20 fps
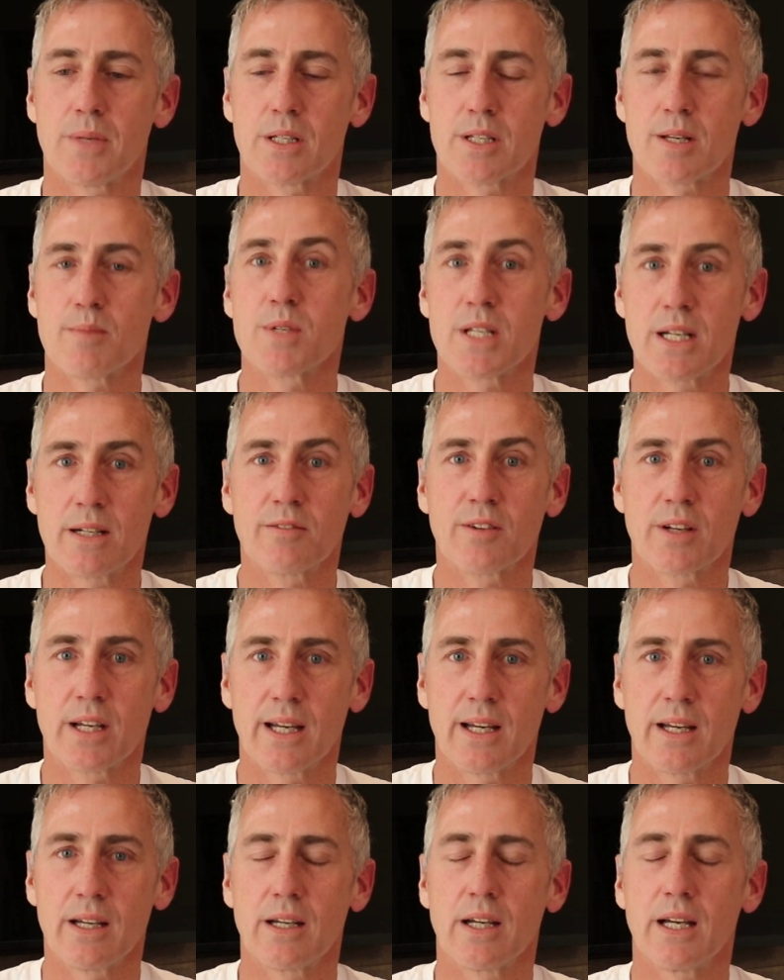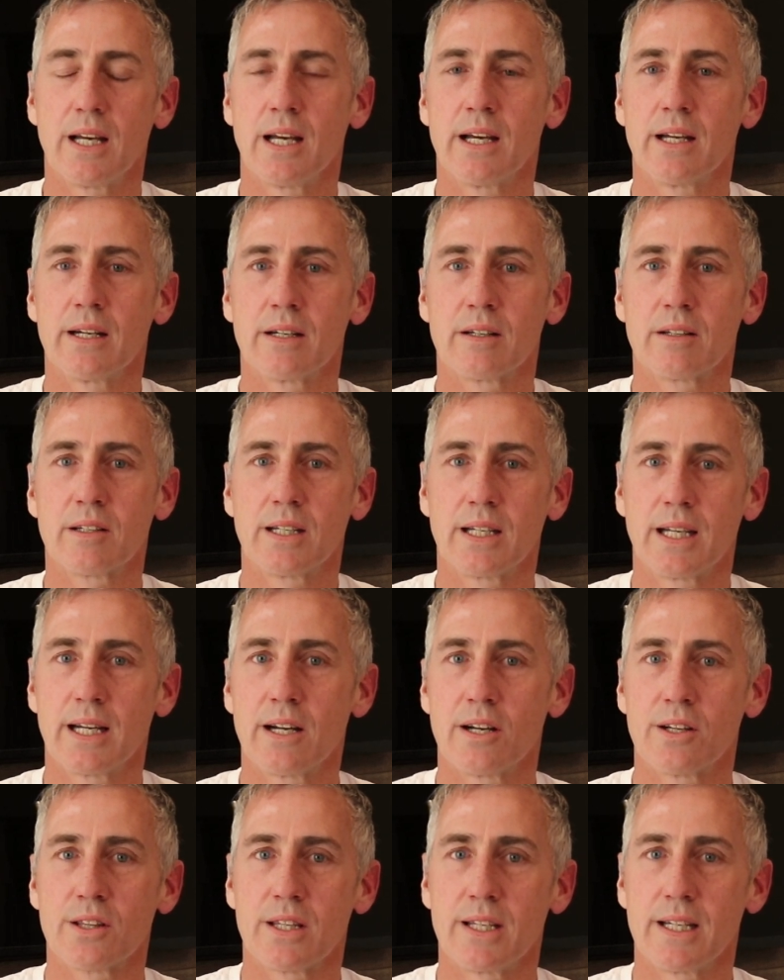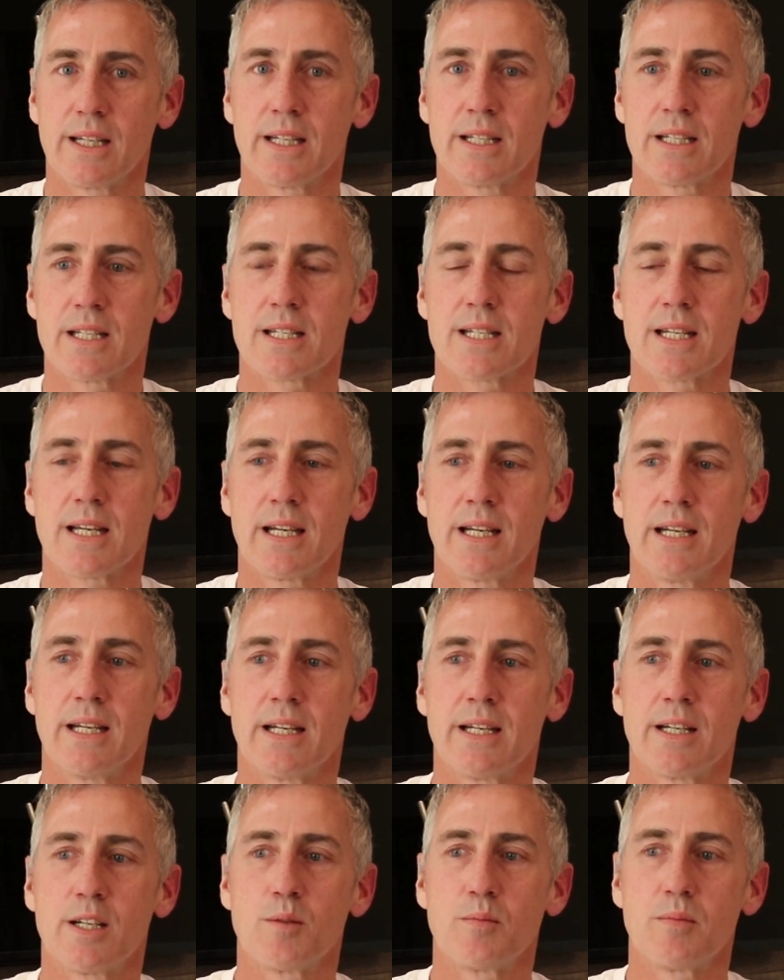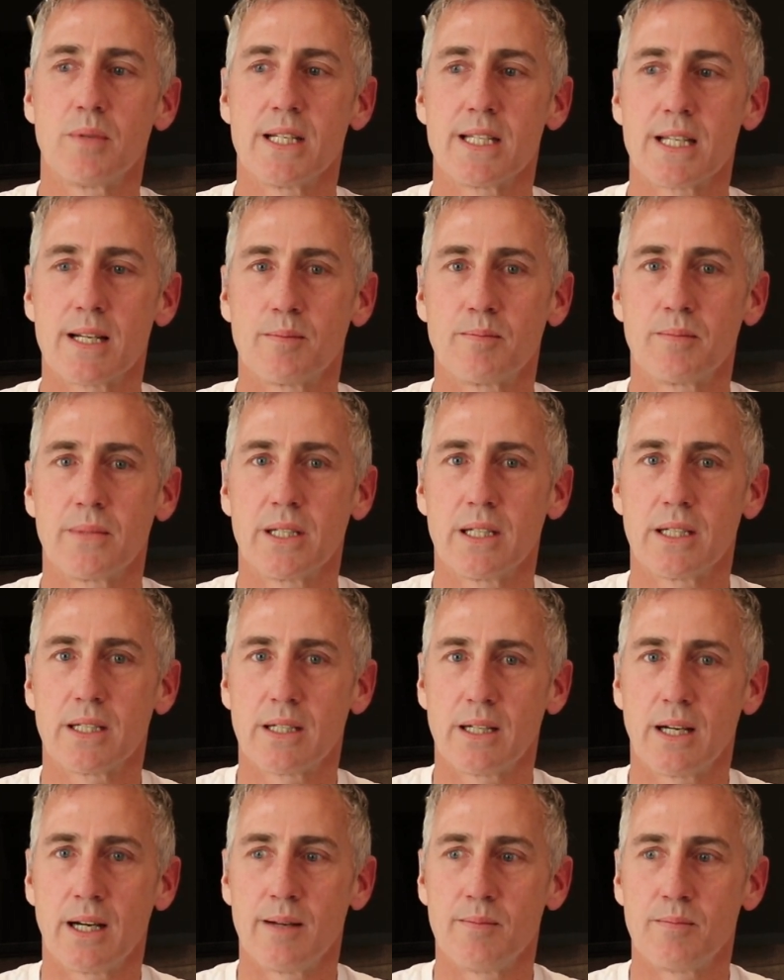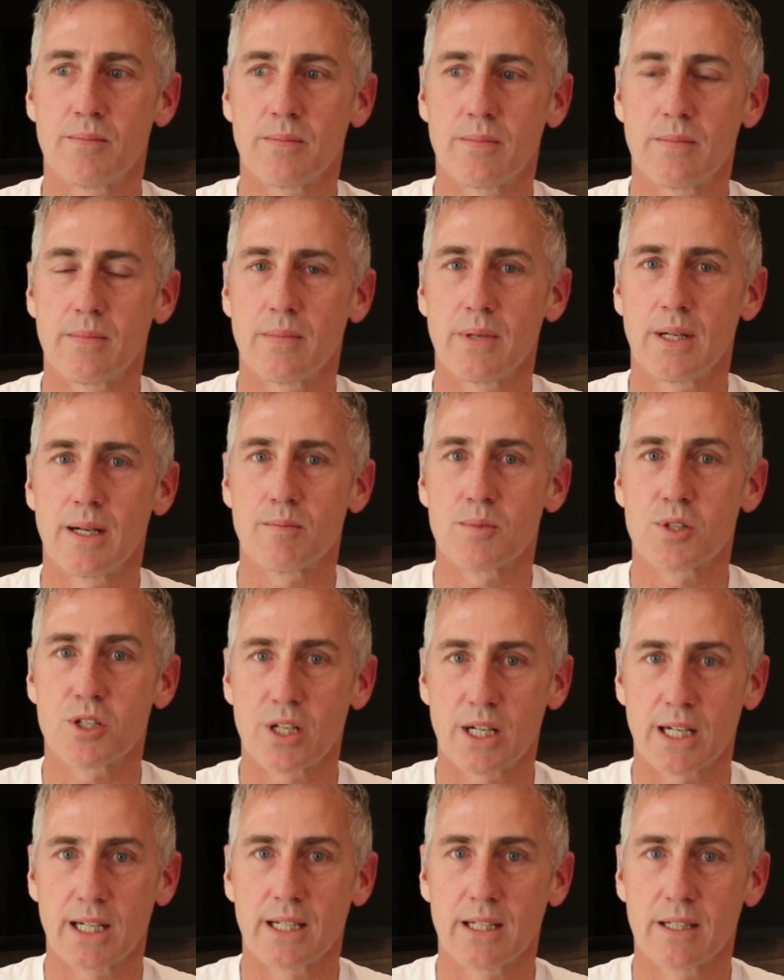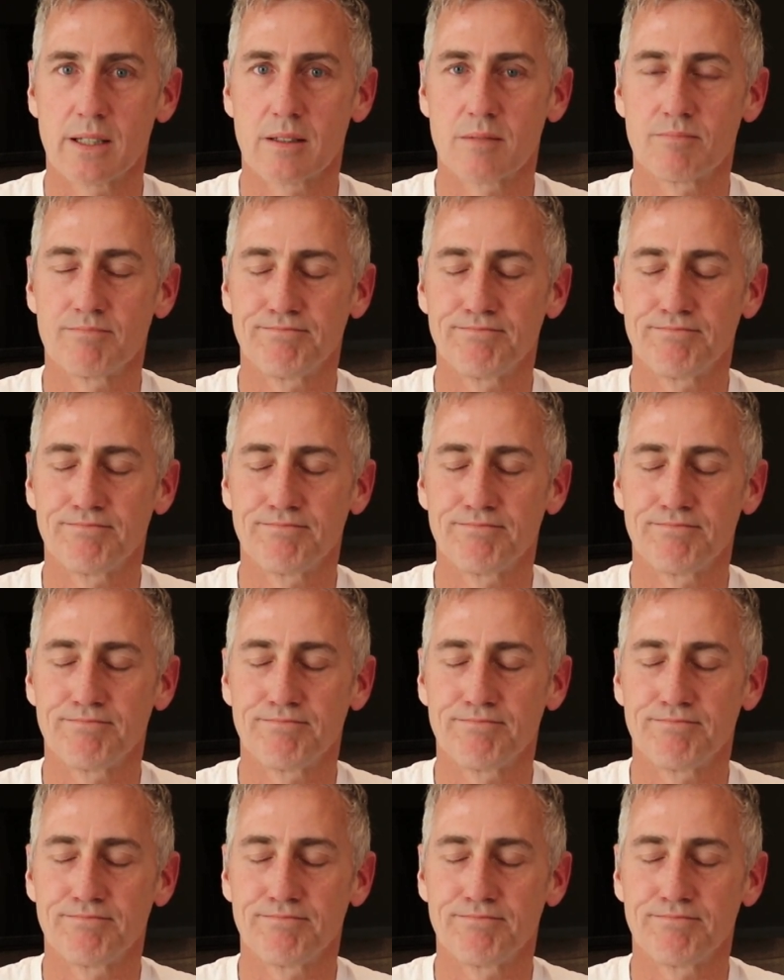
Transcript: some self-care, and get out there and say, please help me, I'm struggling.